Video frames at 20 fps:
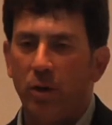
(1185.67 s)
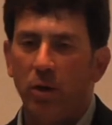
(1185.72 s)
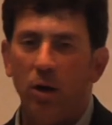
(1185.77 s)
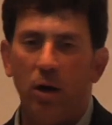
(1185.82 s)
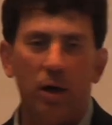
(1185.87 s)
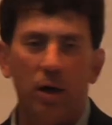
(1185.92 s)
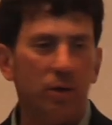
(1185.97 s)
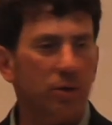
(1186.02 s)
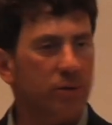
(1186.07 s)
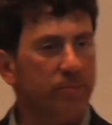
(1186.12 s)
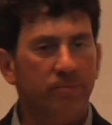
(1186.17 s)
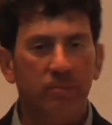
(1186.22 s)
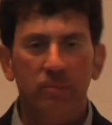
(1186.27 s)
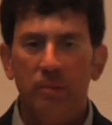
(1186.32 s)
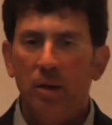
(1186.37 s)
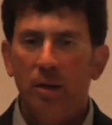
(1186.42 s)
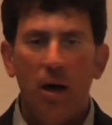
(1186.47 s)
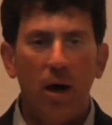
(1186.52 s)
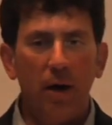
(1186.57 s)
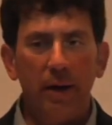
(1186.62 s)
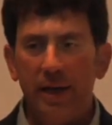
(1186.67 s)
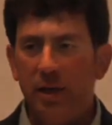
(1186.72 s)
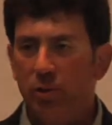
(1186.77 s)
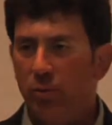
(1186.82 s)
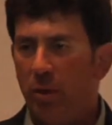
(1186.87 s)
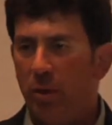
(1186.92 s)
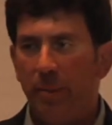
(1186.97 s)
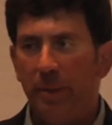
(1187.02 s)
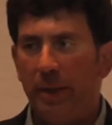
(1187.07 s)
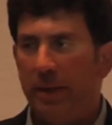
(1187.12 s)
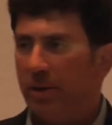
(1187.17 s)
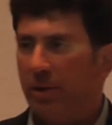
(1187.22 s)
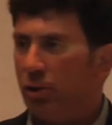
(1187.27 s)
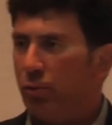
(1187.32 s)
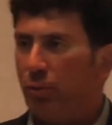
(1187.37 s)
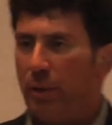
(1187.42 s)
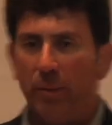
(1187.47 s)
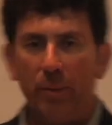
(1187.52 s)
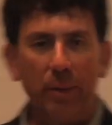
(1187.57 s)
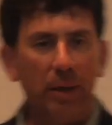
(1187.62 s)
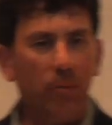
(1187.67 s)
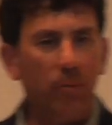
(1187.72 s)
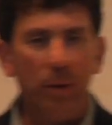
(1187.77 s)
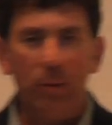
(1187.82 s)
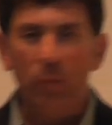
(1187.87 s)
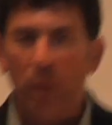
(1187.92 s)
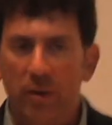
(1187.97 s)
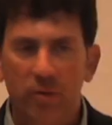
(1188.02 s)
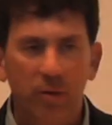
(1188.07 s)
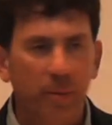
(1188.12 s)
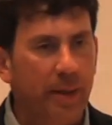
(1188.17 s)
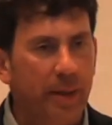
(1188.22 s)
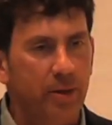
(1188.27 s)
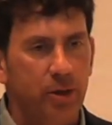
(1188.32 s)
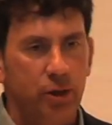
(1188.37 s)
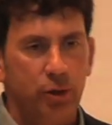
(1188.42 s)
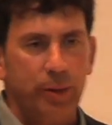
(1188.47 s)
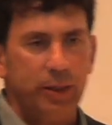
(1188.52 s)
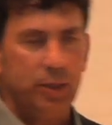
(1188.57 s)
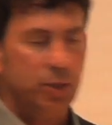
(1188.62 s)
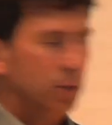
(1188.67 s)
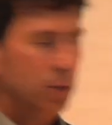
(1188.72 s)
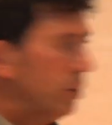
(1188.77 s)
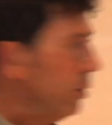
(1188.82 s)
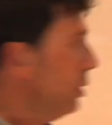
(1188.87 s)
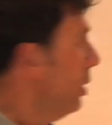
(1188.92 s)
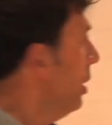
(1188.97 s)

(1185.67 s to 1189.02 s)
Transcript: cars. Our kids want to be in the street. We, we want them to be in the street too.